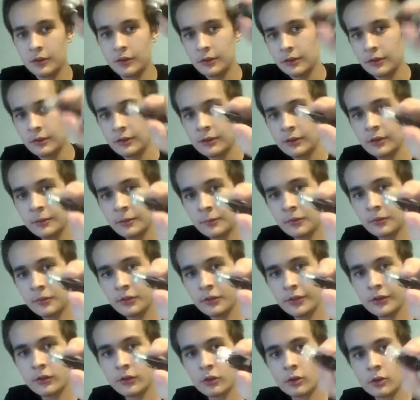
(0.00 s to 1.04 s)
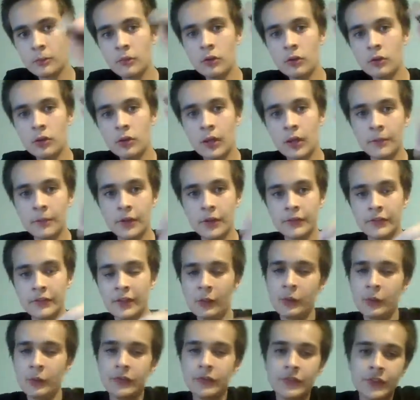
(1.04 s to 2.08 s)
Uh, pretty durable, I'm guessing. It
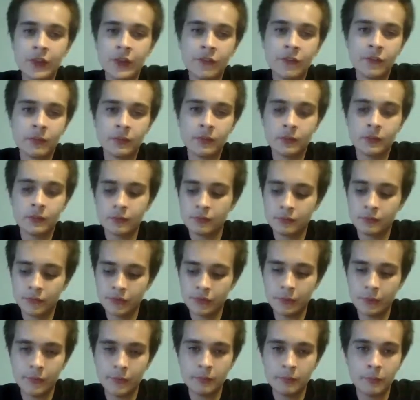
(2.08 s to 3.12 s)
was seven something